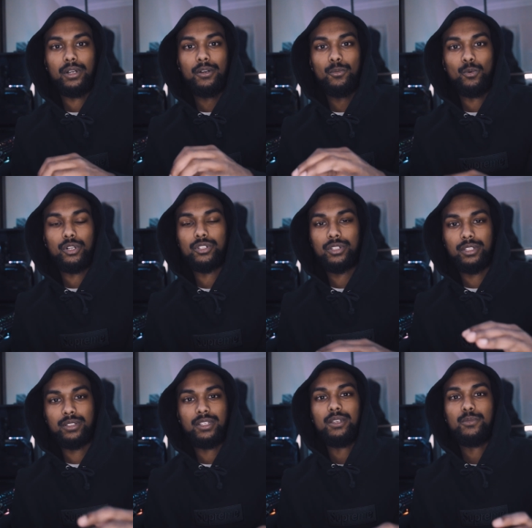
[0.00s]
watch the
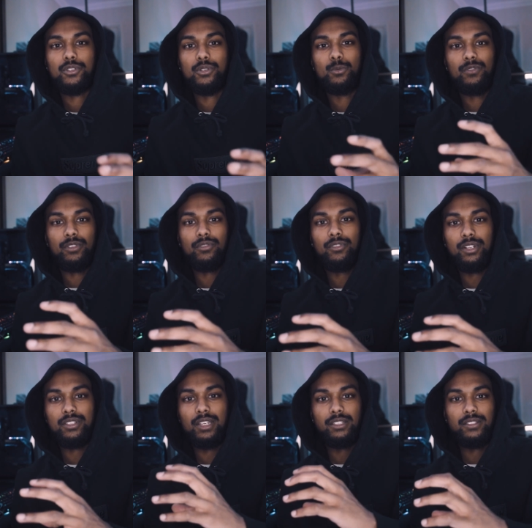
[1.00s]
same show with your friends
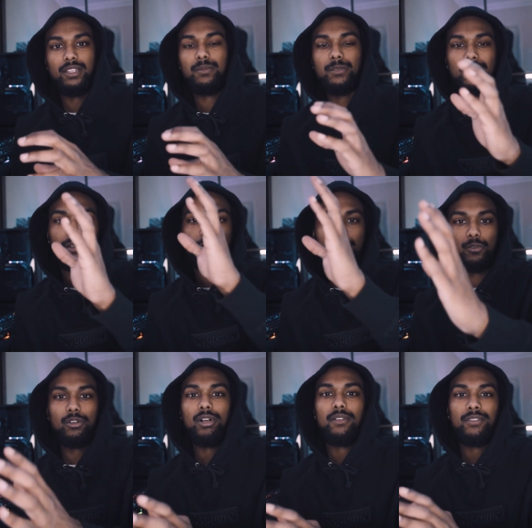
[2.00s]
at the same time while
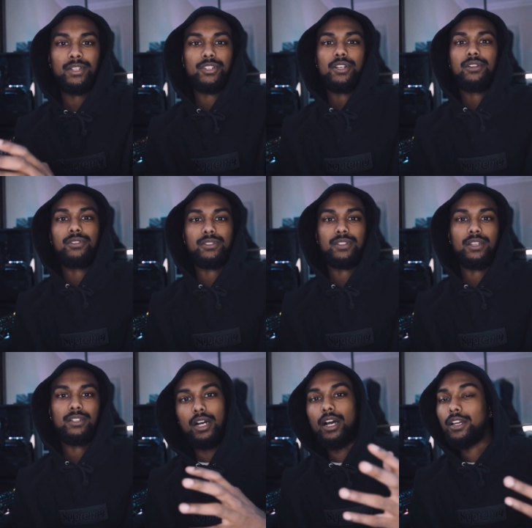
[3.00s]
having a chat on the
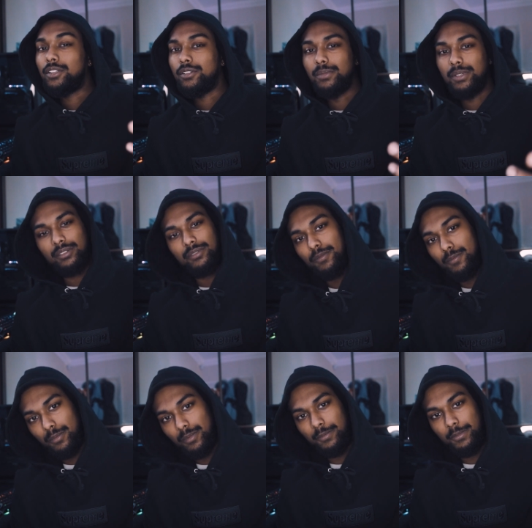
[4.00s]
side. I know many of you
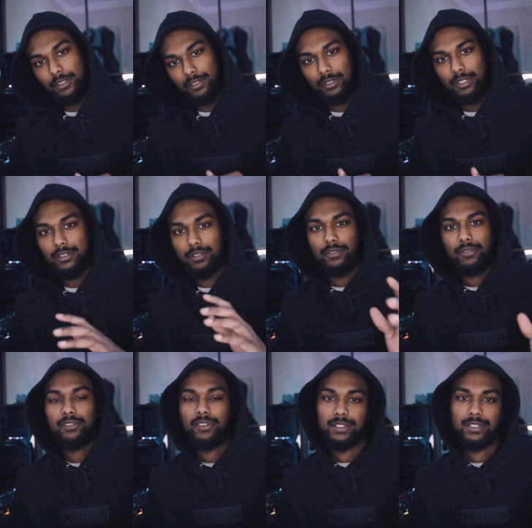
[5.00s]
probably been doing this over
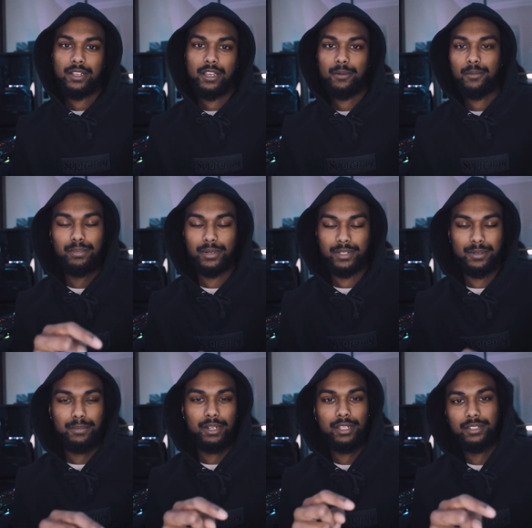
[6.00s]
FaceTime, press and
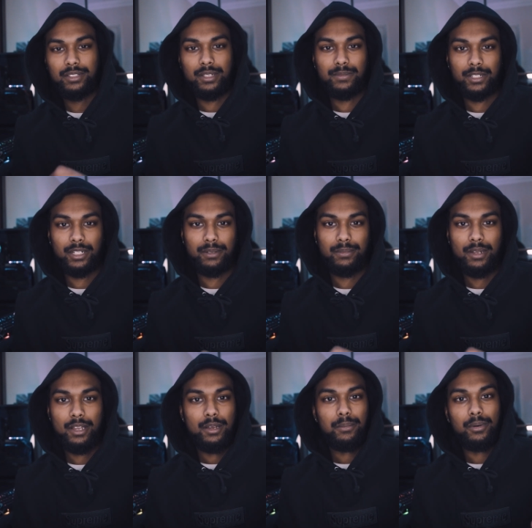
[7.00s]
play at the same time,
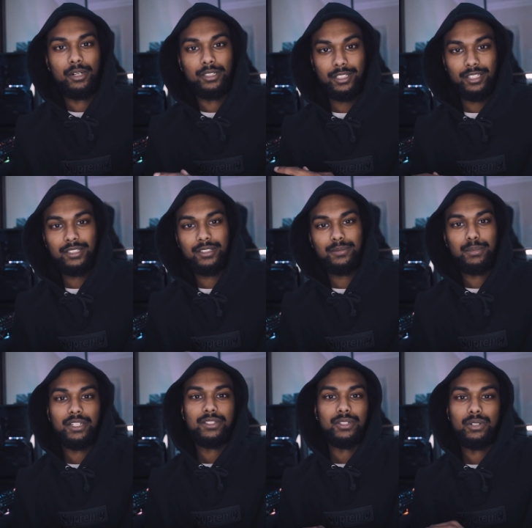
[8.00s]
but this
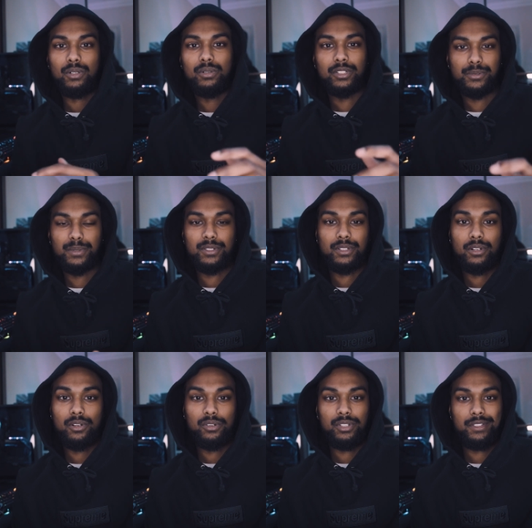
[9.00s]
makes the whole experience a
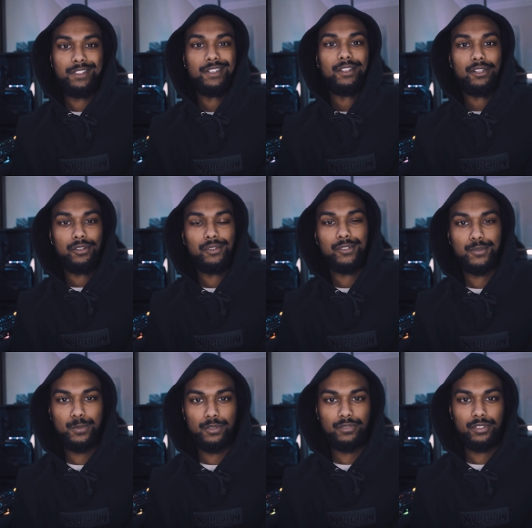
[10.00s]
lot easier and a lot
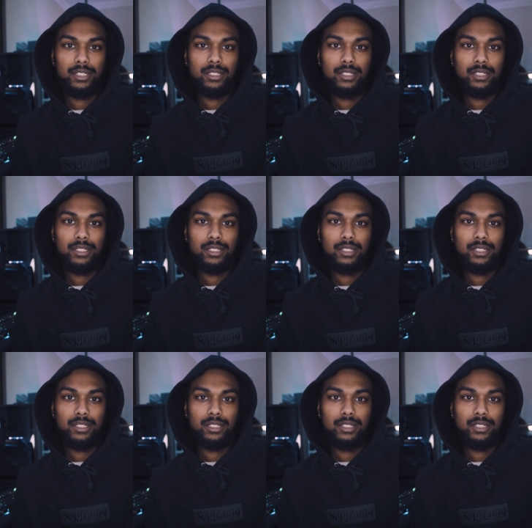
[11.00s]
smoother.